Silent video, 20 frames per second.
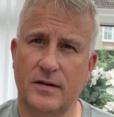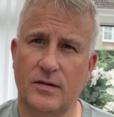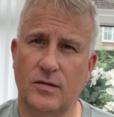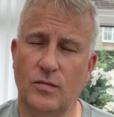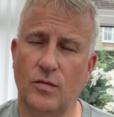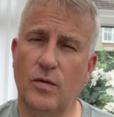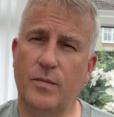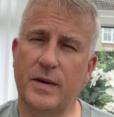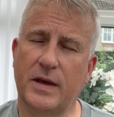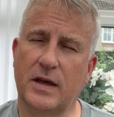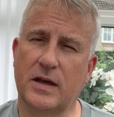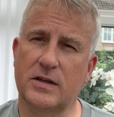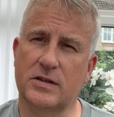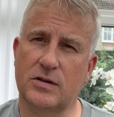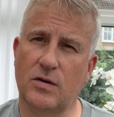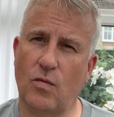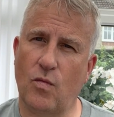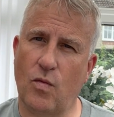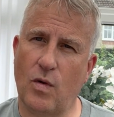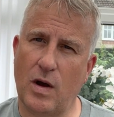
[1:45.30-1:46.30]
Well, because
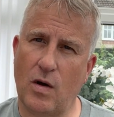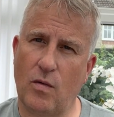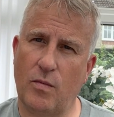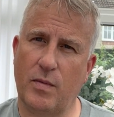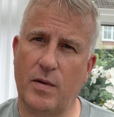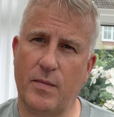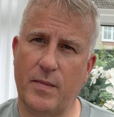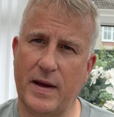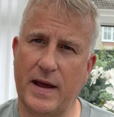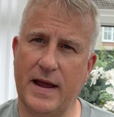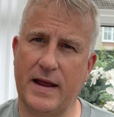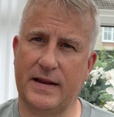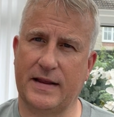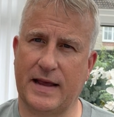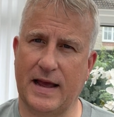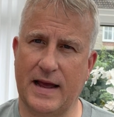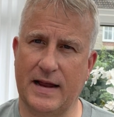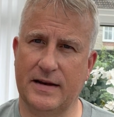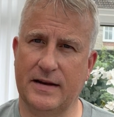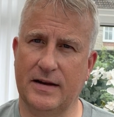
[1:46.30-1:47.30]
a well-prepared
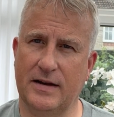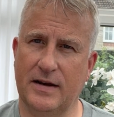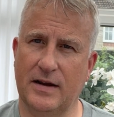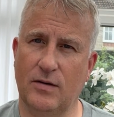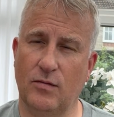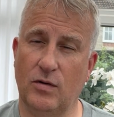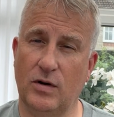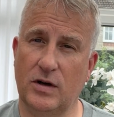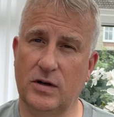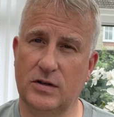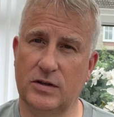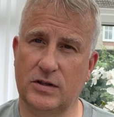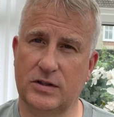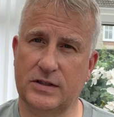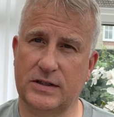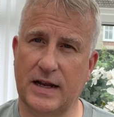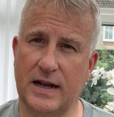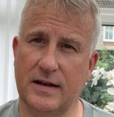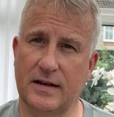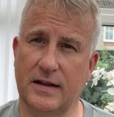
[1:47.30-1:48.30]
candidate will
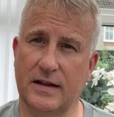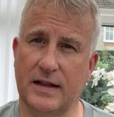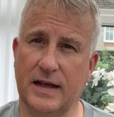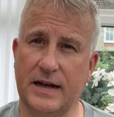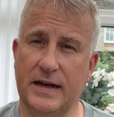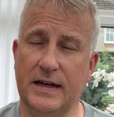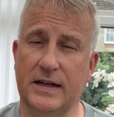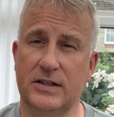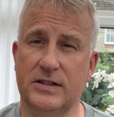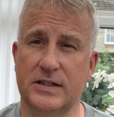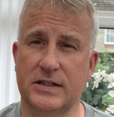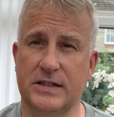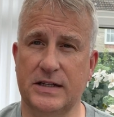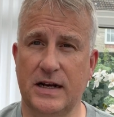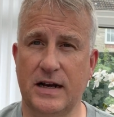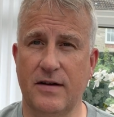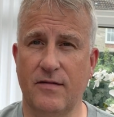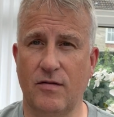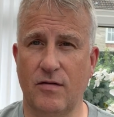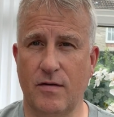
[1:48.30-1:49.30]
understand that they need to
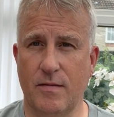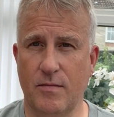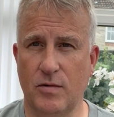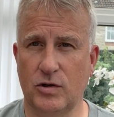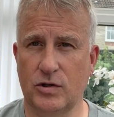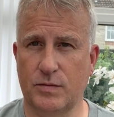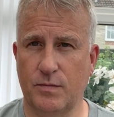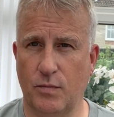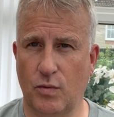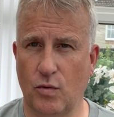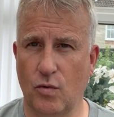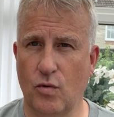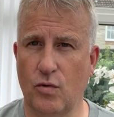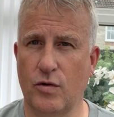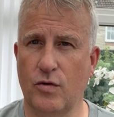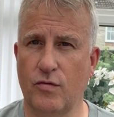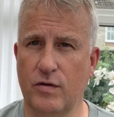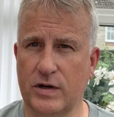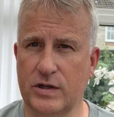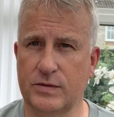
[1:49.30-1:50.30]
deliver a much
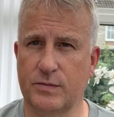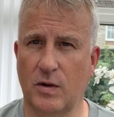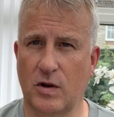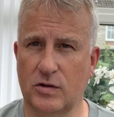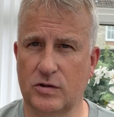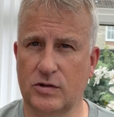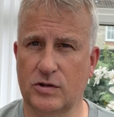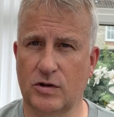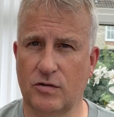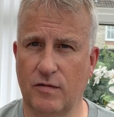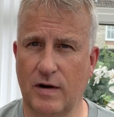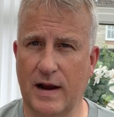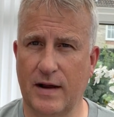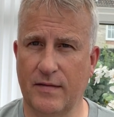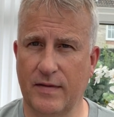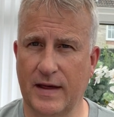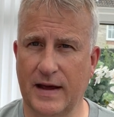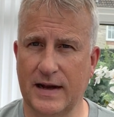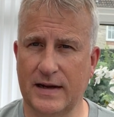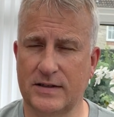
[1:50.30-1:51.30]
broader response
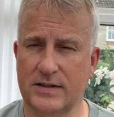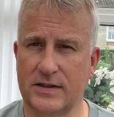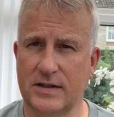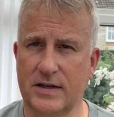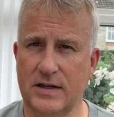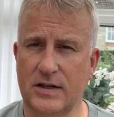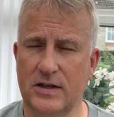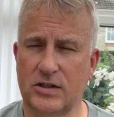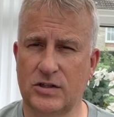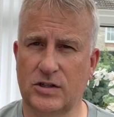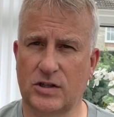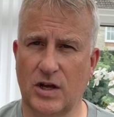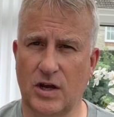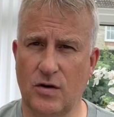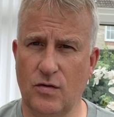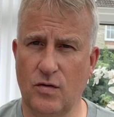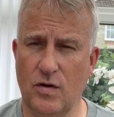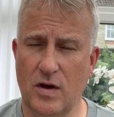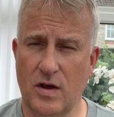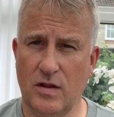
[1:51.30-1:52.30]
around that.
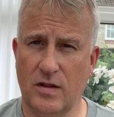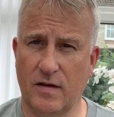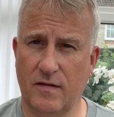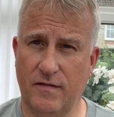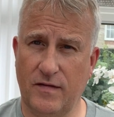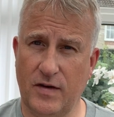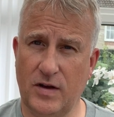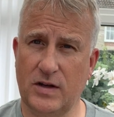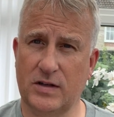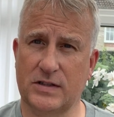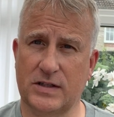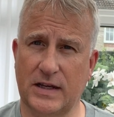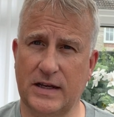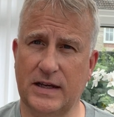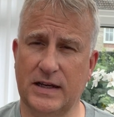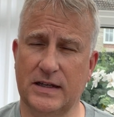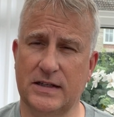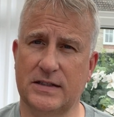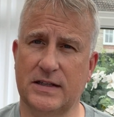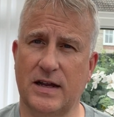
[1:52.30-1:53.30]
So the first thing
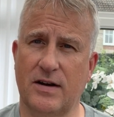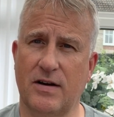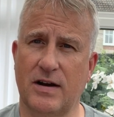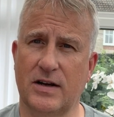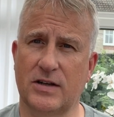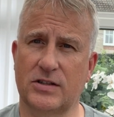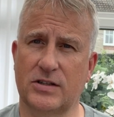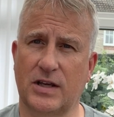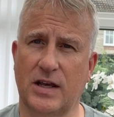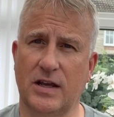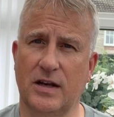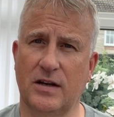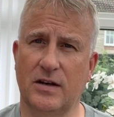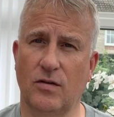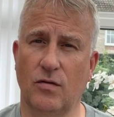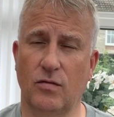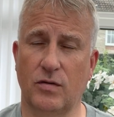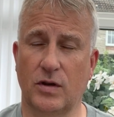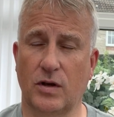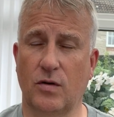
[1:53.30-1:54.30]
is they're asking,
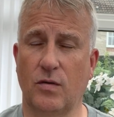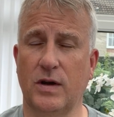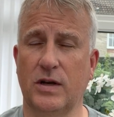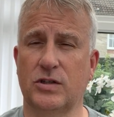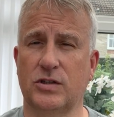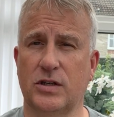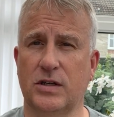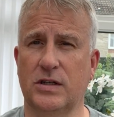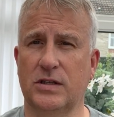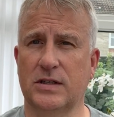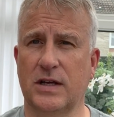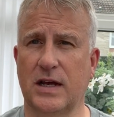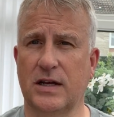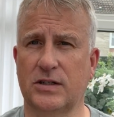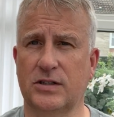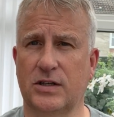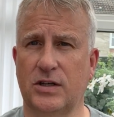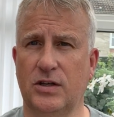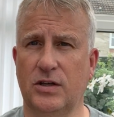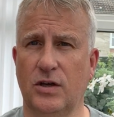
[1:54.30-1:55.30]
or the question is
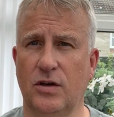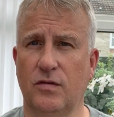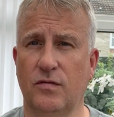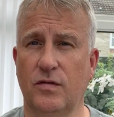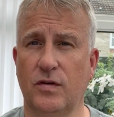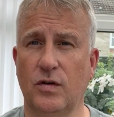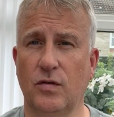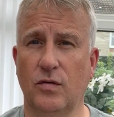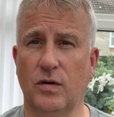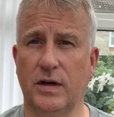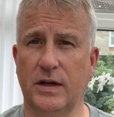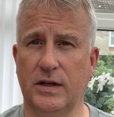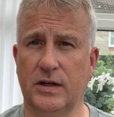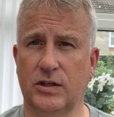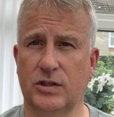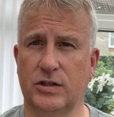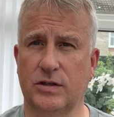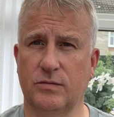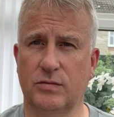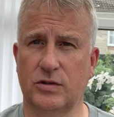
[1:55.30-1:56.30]
asking you for your
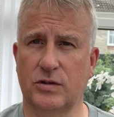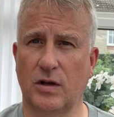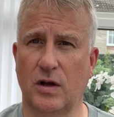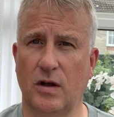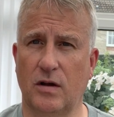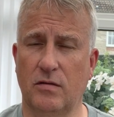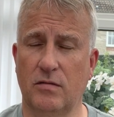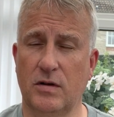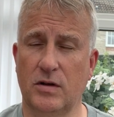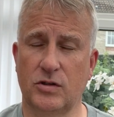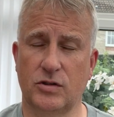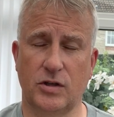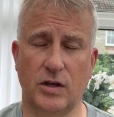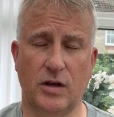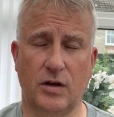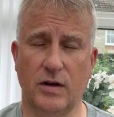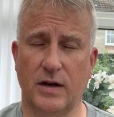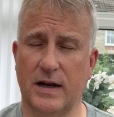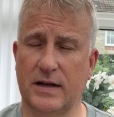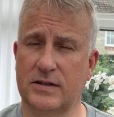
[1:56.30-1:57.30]
leadership style. So you
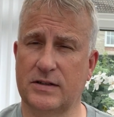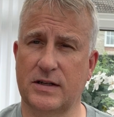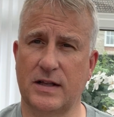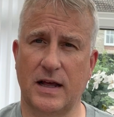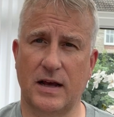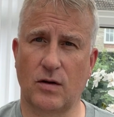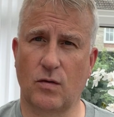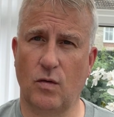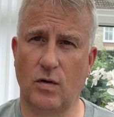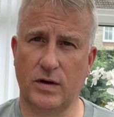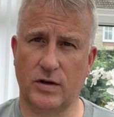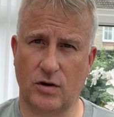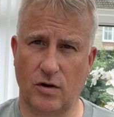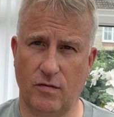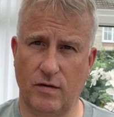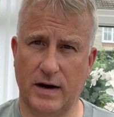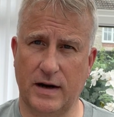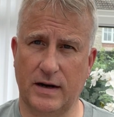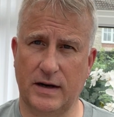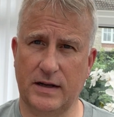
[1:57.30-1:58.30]
could answer that quite
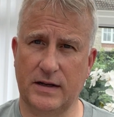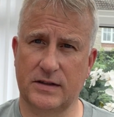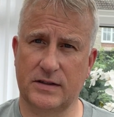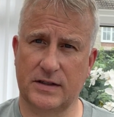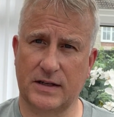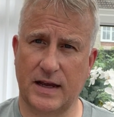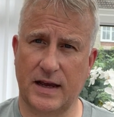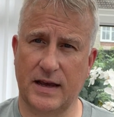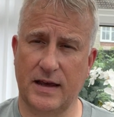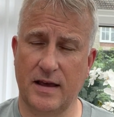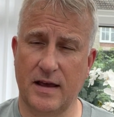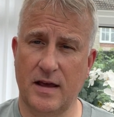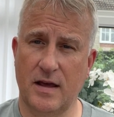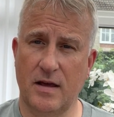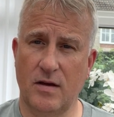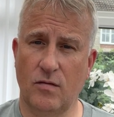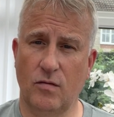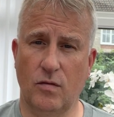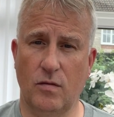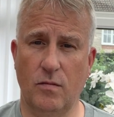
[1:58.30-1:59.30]
directly and say,
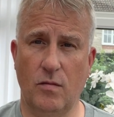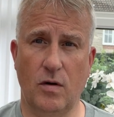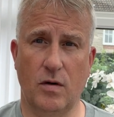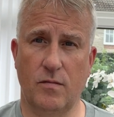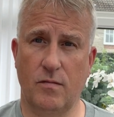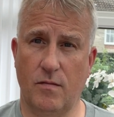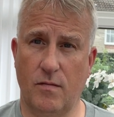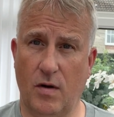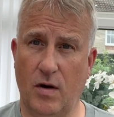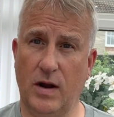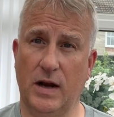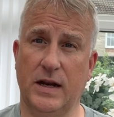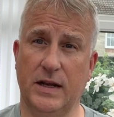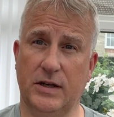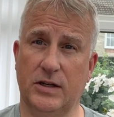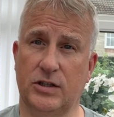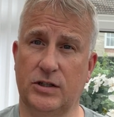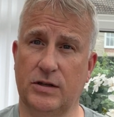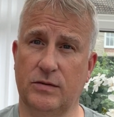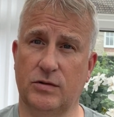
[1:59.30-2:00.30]
well, my
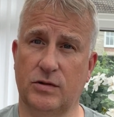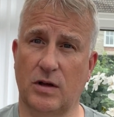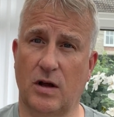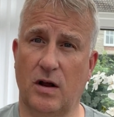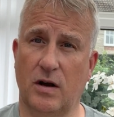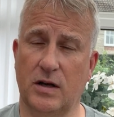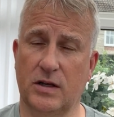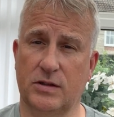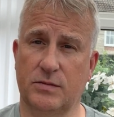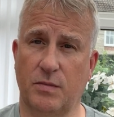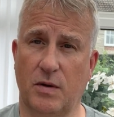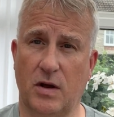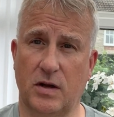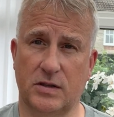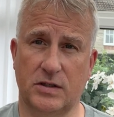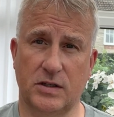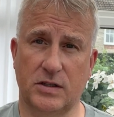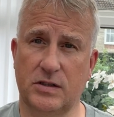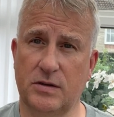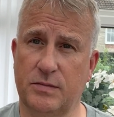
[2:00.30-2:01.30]
leadership style is
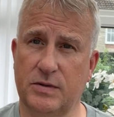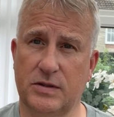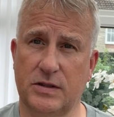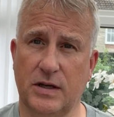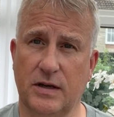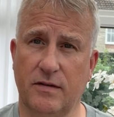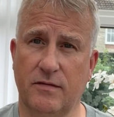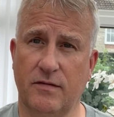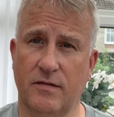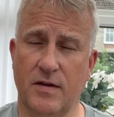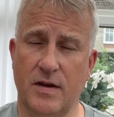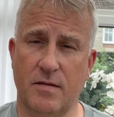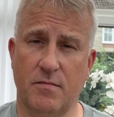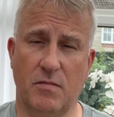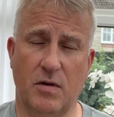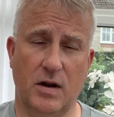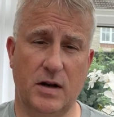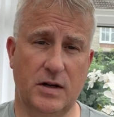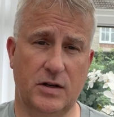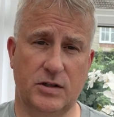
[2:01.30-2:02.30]
participative,
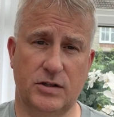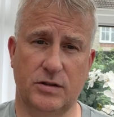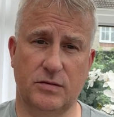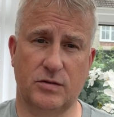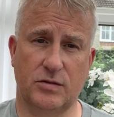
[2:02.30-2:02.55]
my leadership